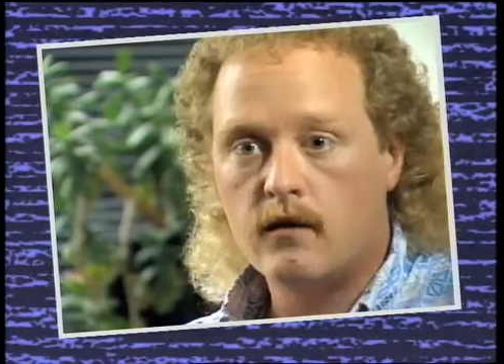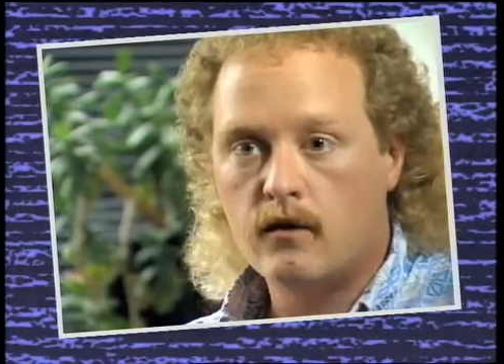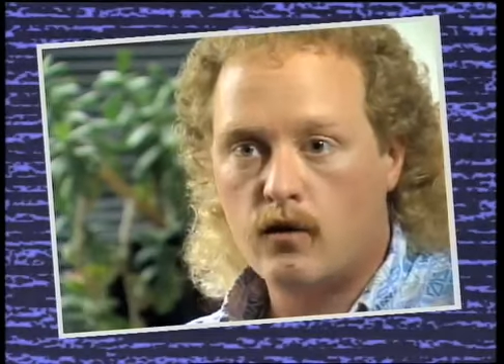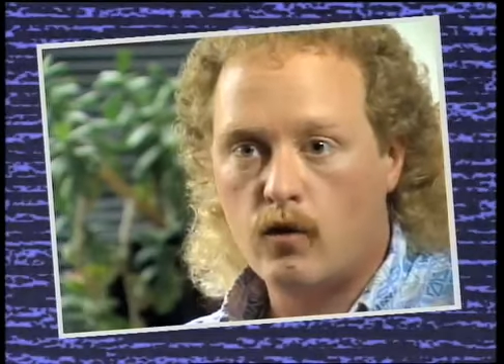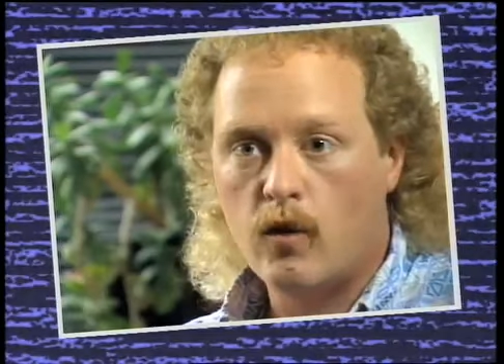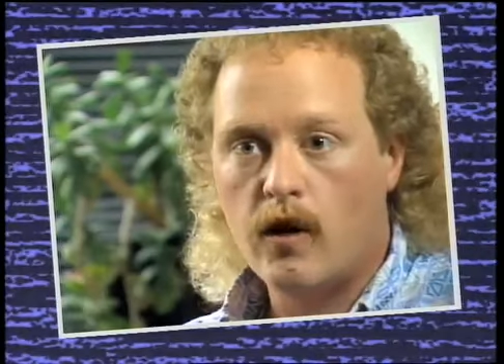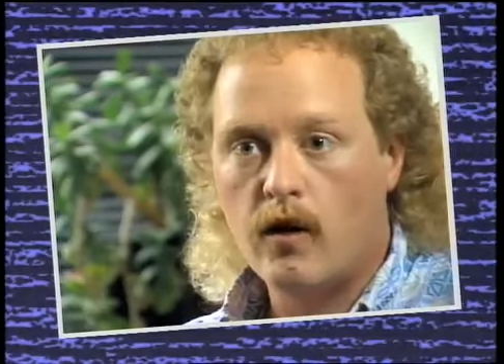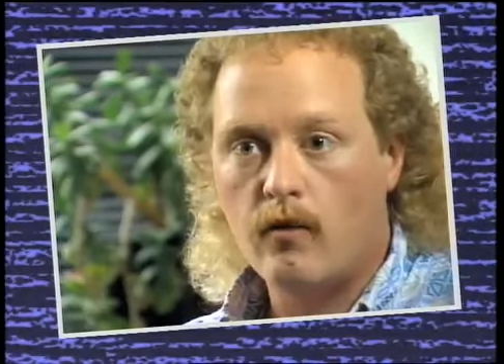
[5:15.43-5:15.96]

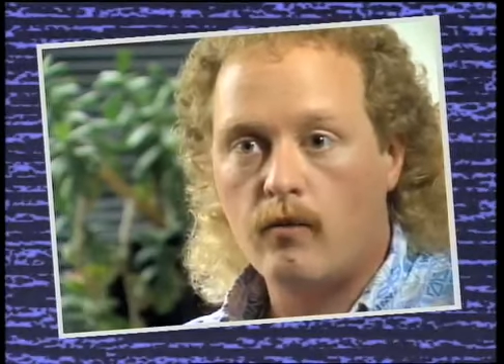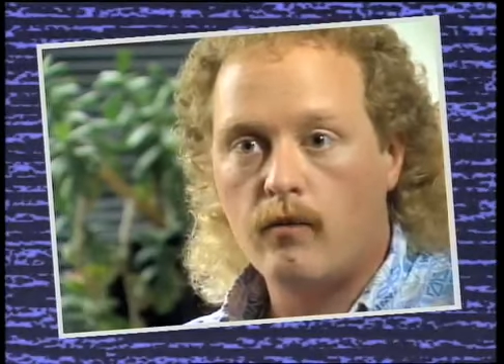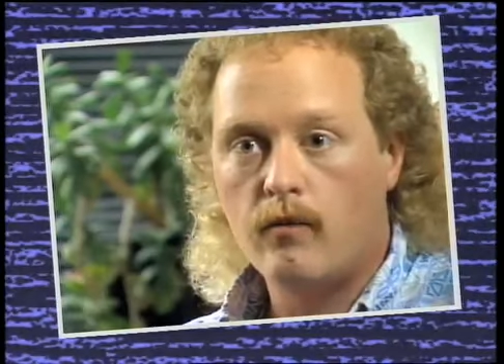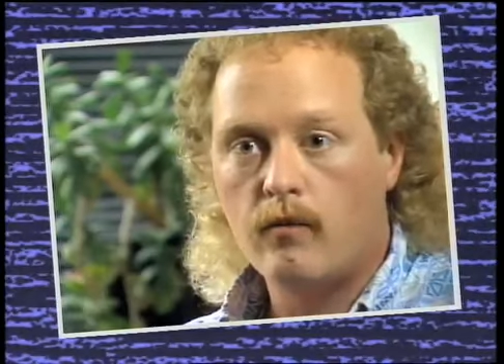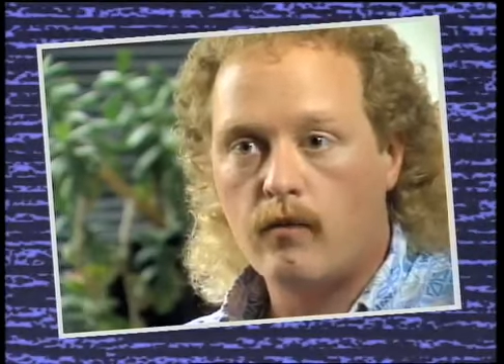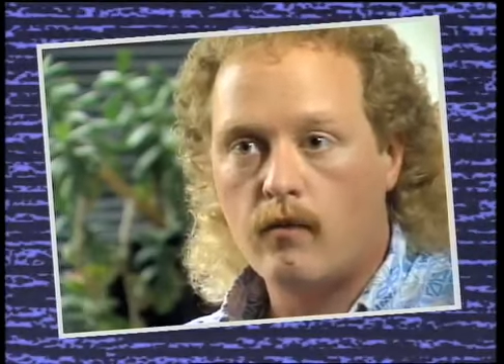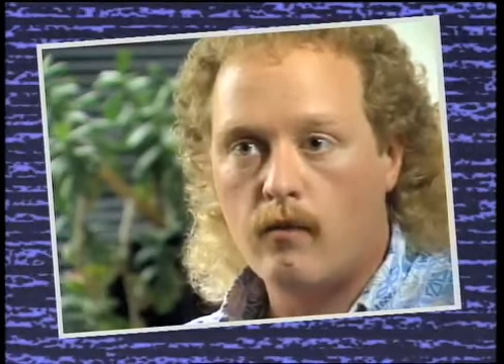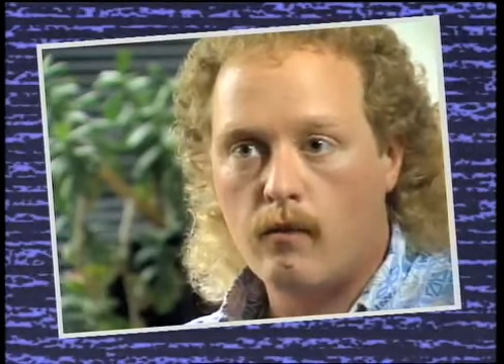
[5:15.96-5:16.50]
you help
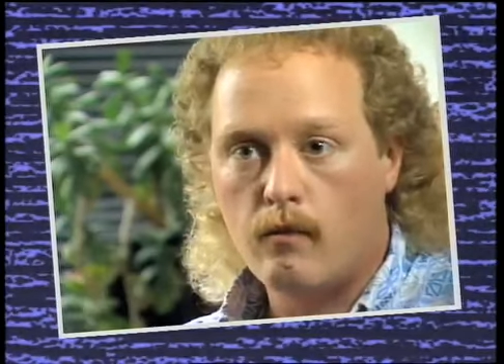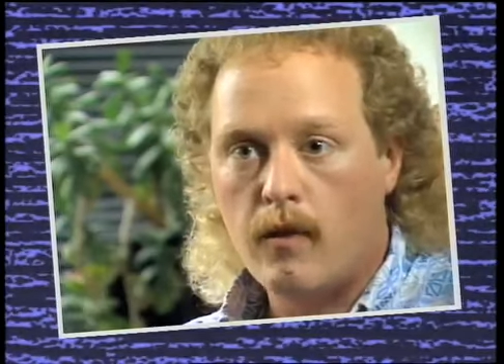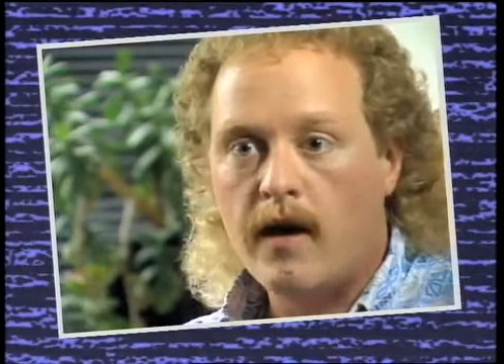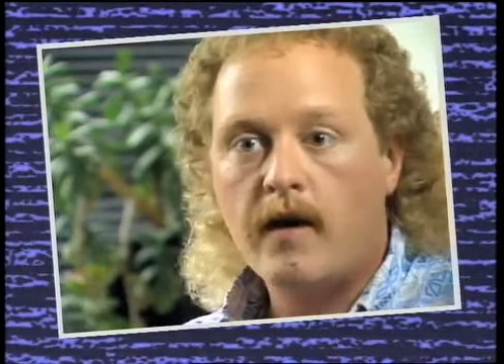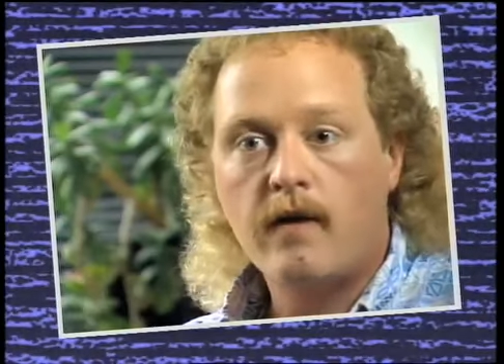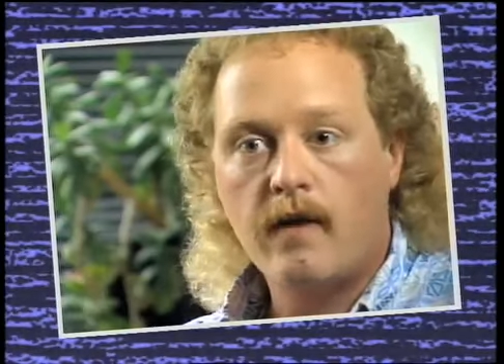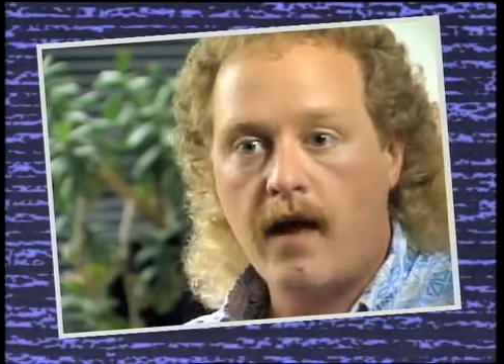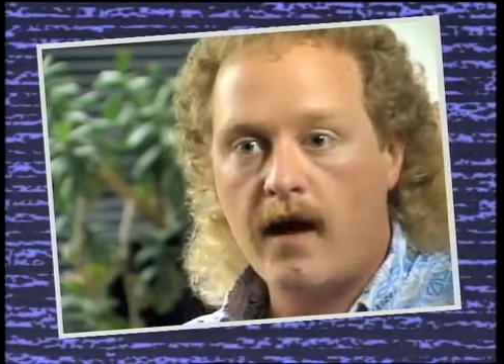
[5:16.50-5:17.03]

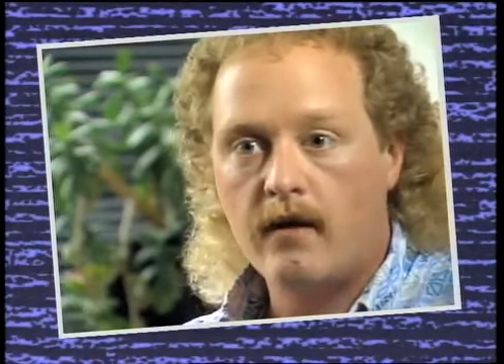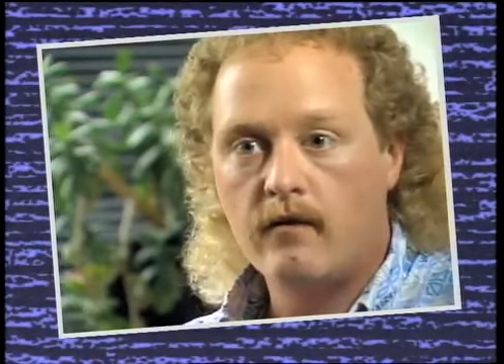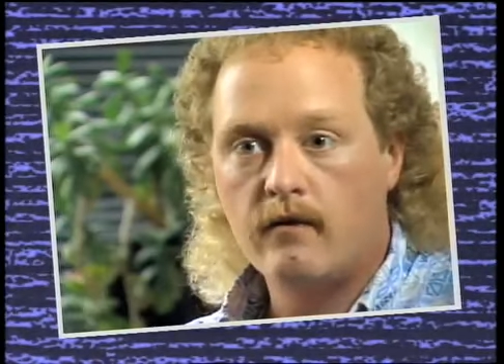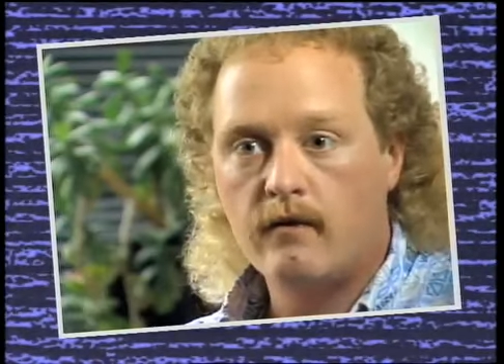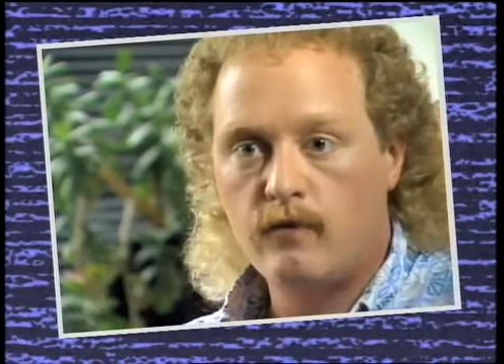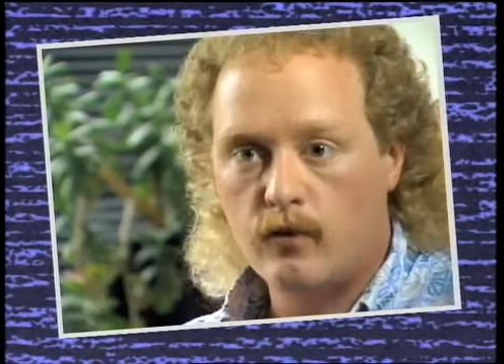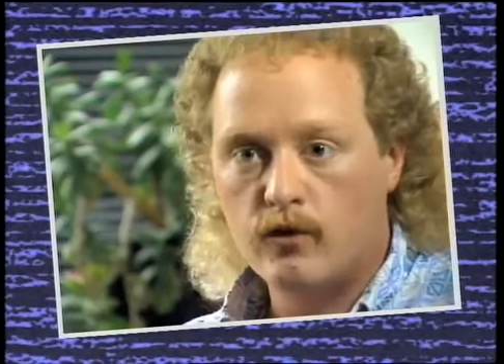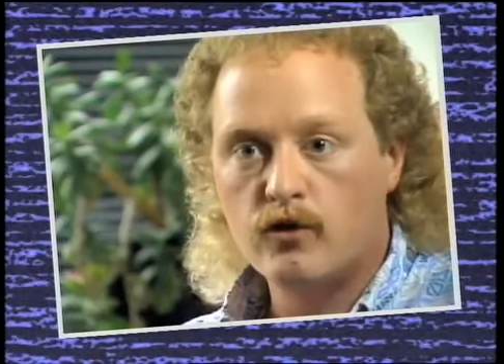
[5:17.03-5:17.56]
make that
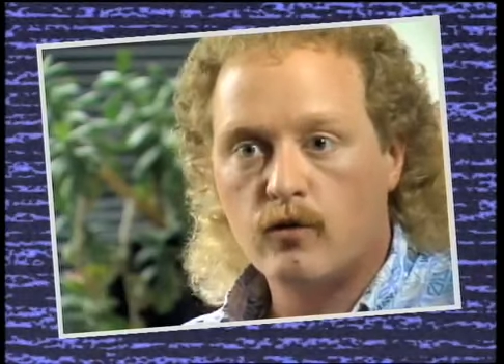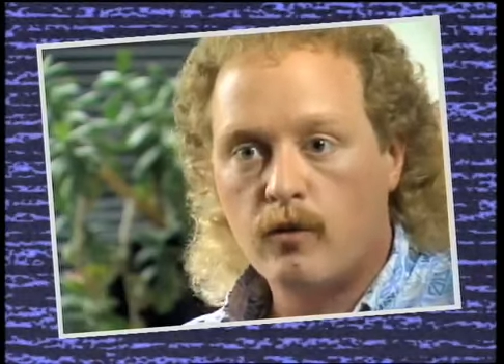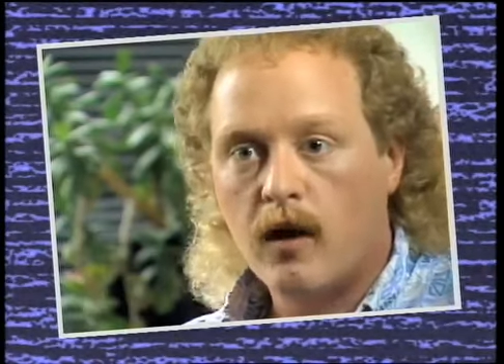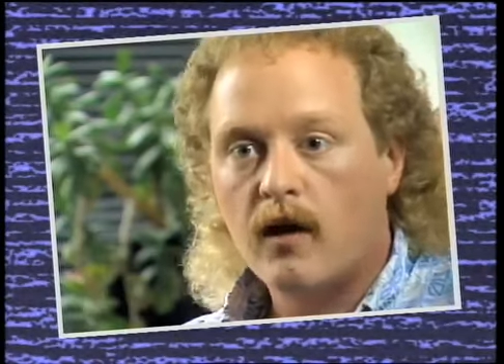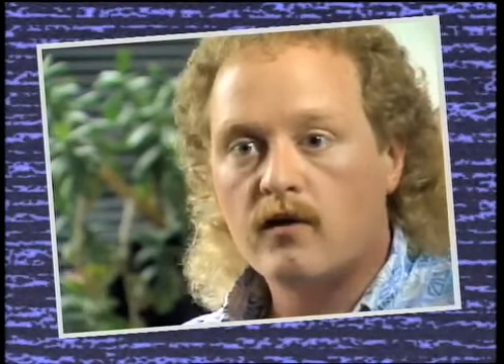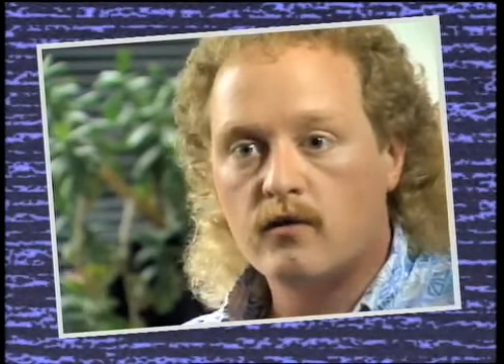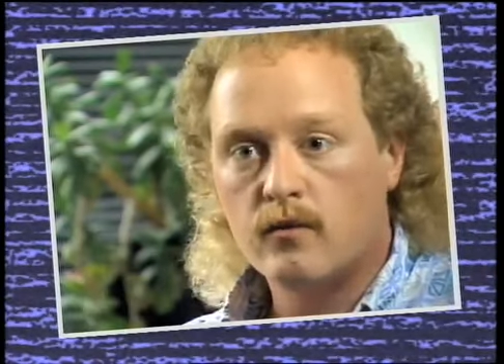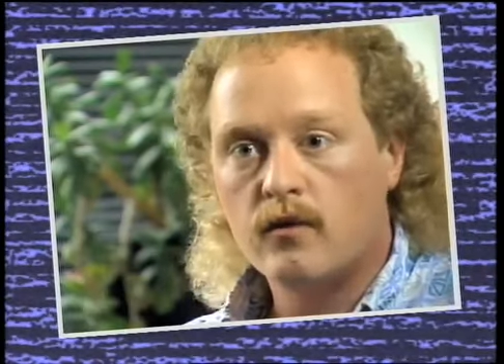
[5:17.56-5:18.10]
future
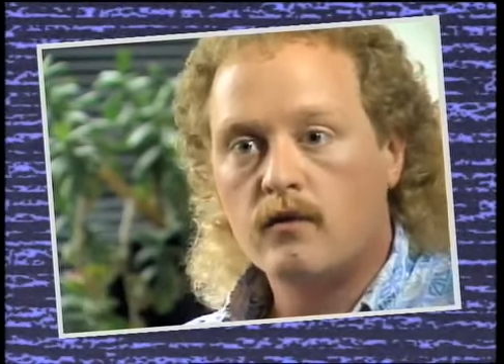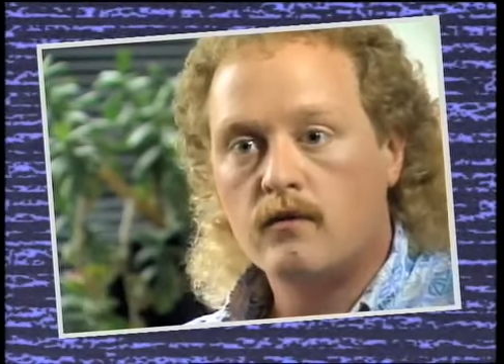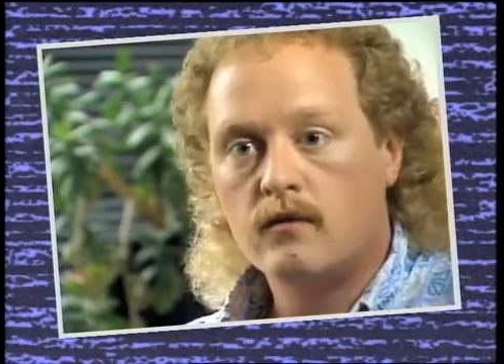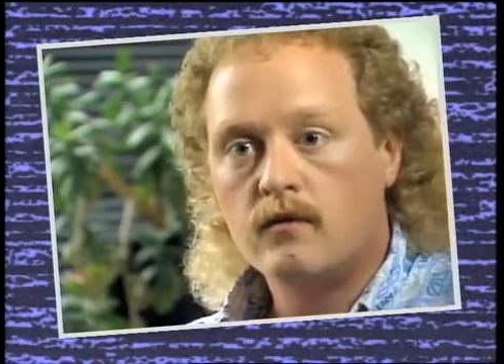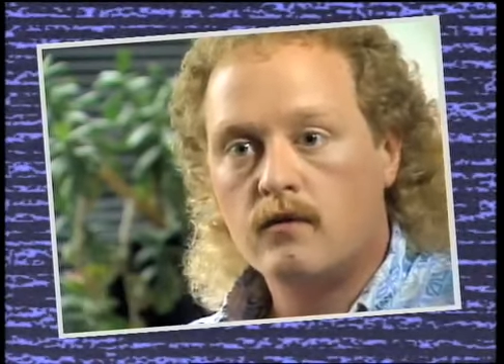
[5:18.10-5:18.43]
possible.